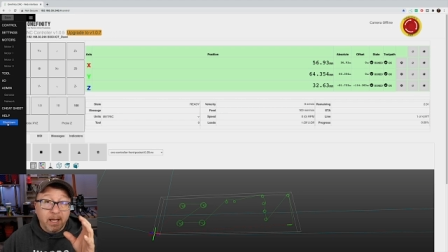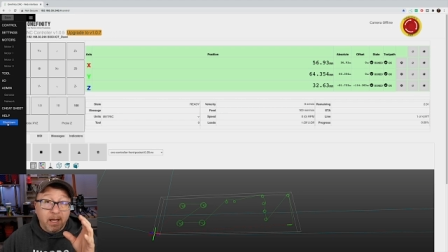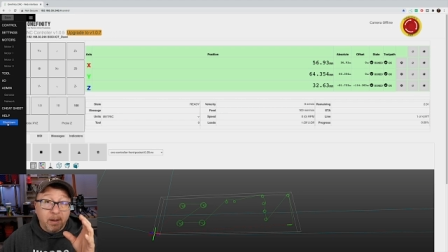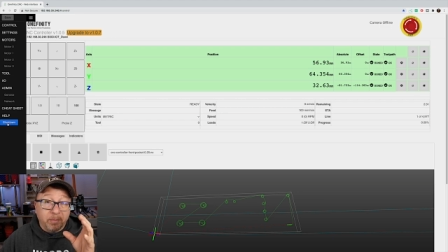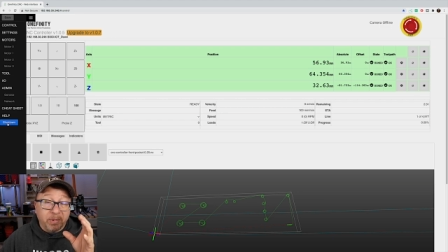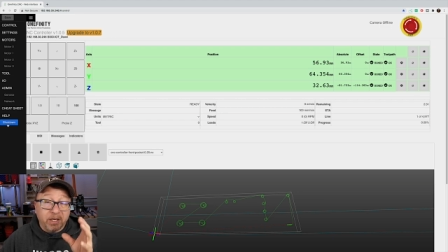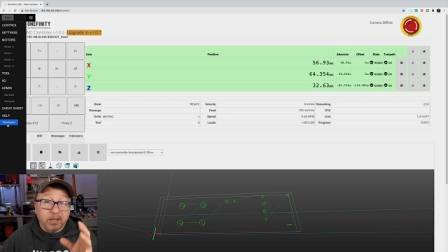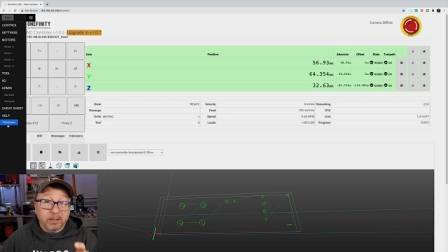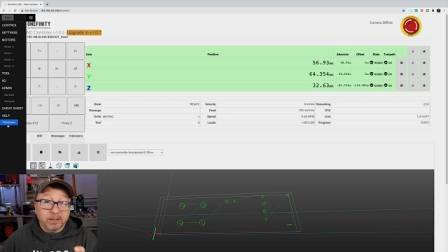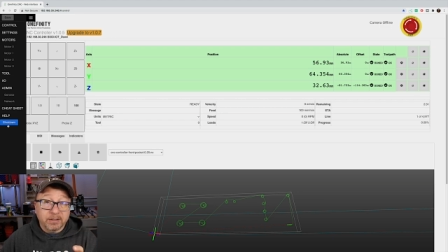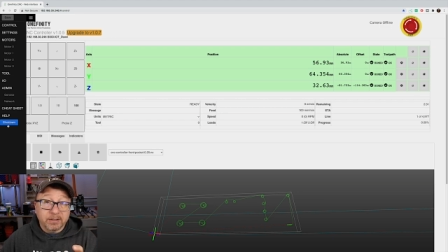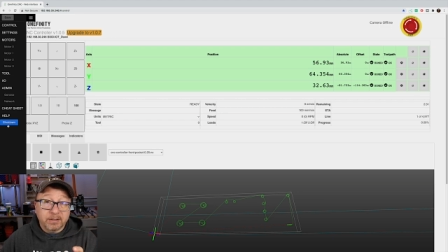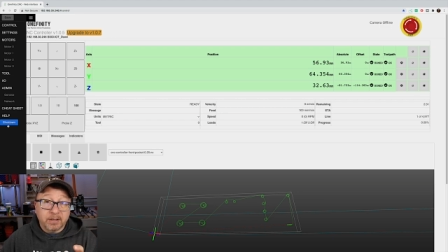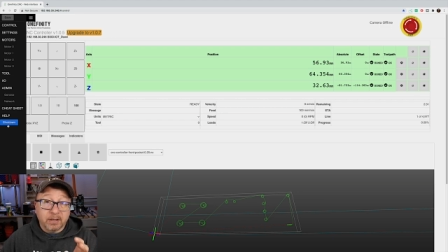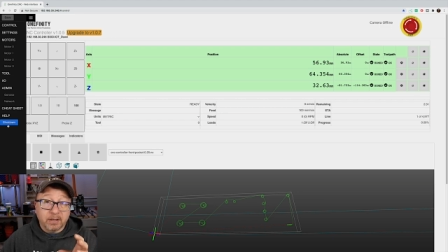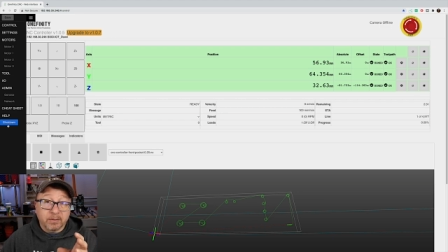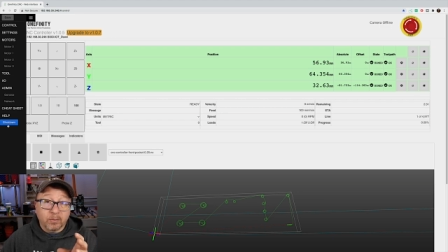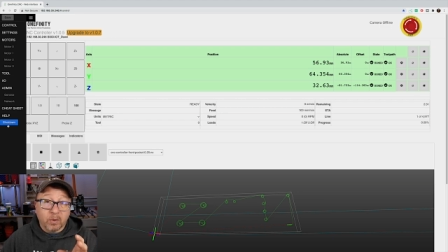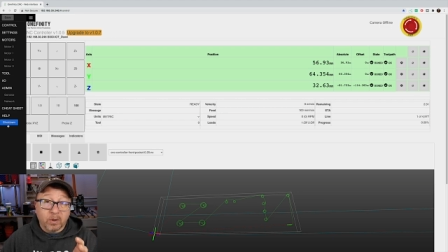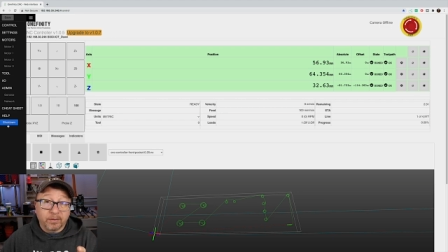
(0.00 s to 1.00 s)
Because
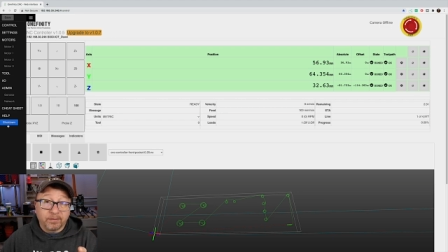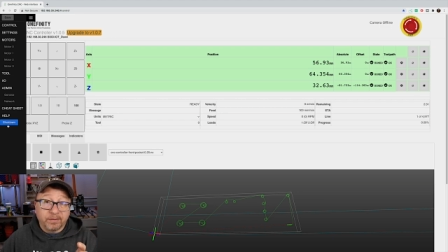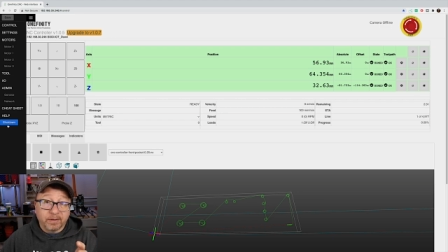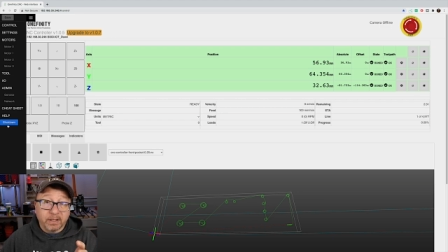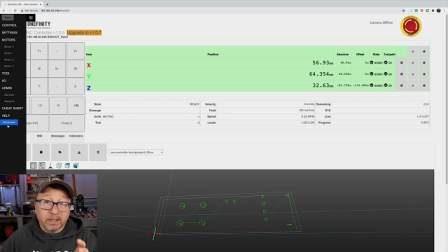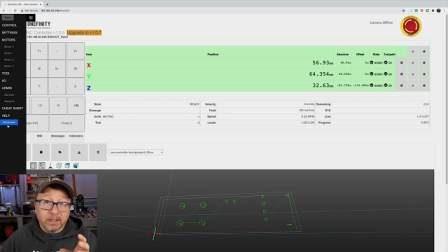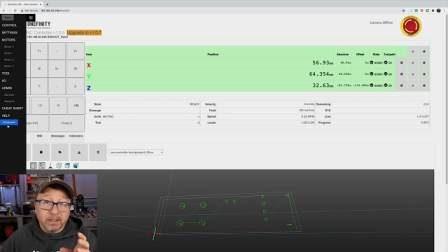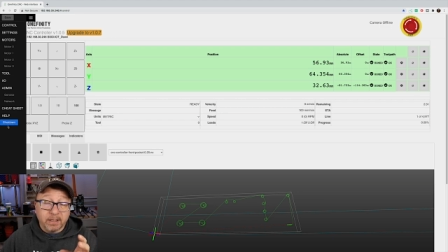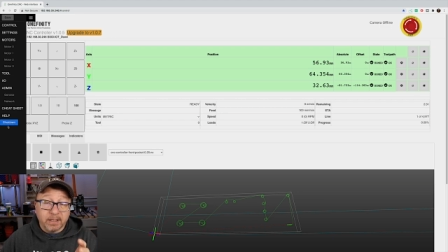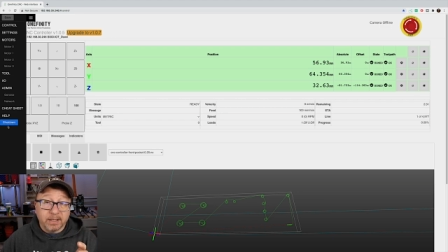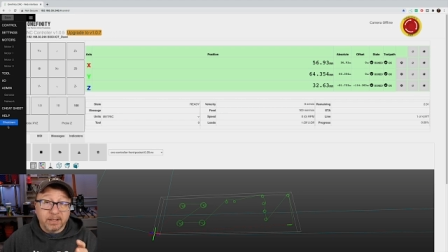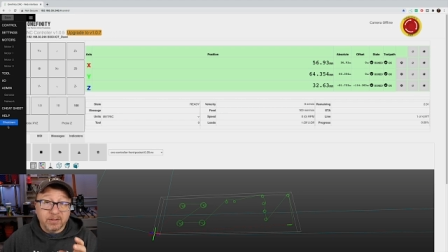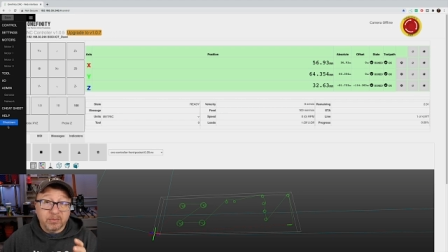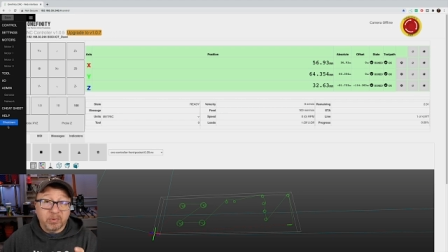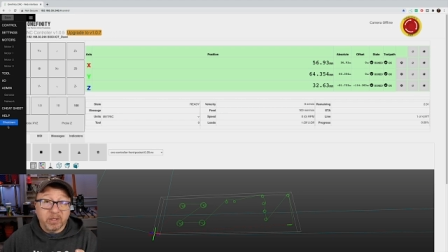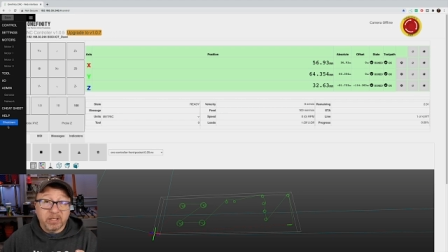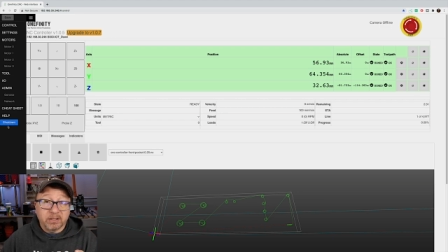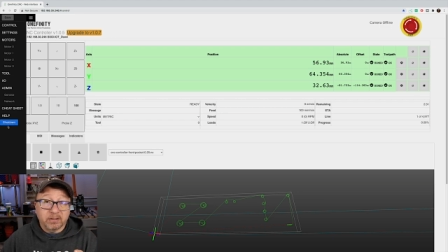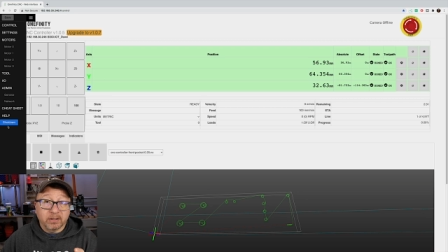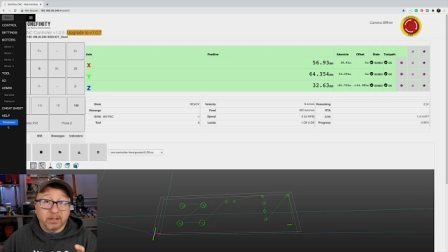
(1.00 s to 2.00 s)
the Onefinity is
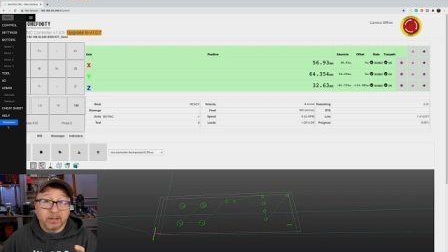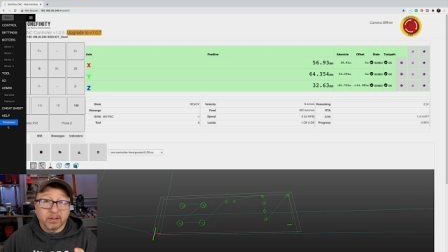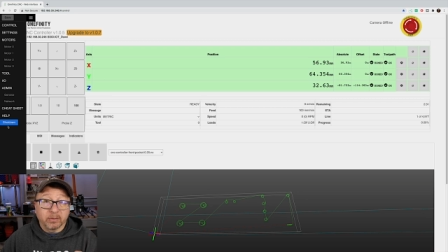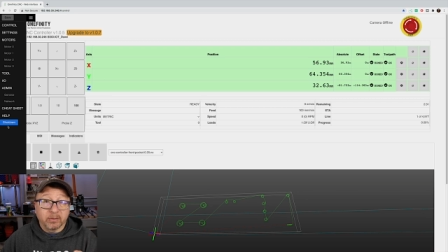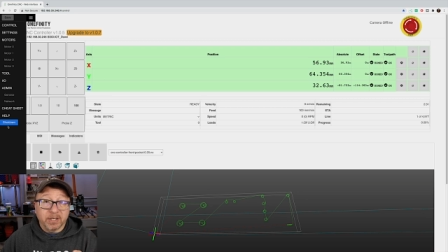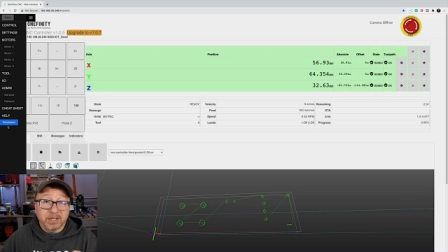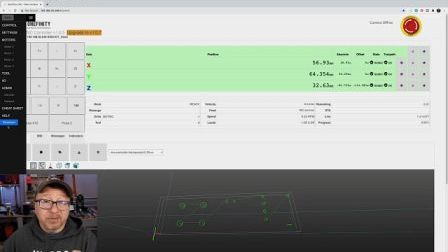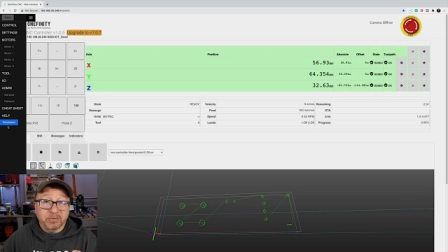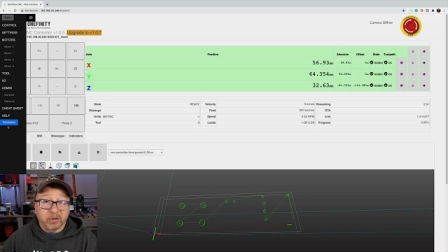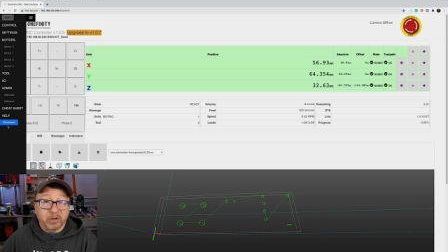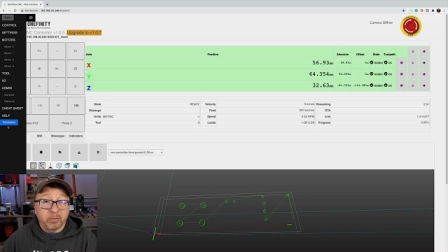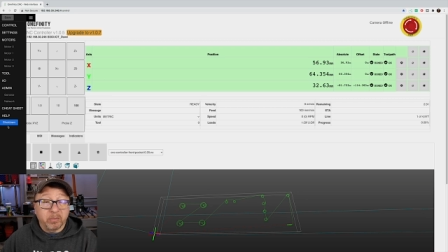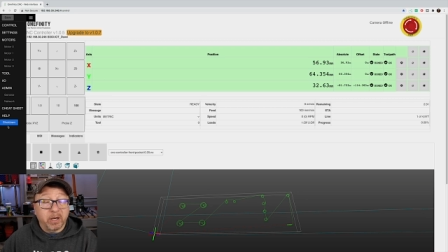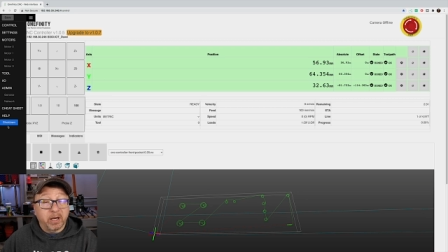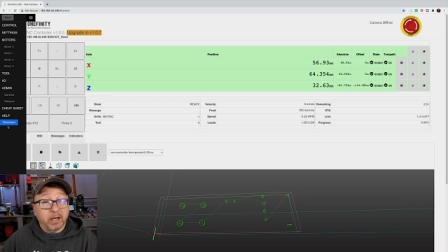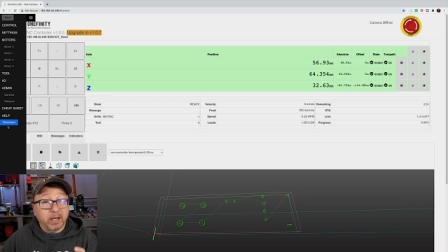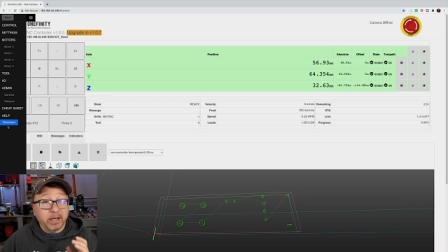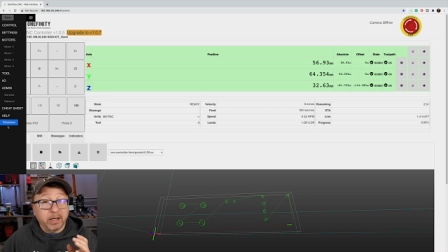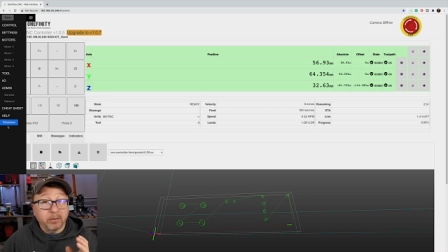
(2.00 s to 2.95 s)
based on the Raspberry Pi.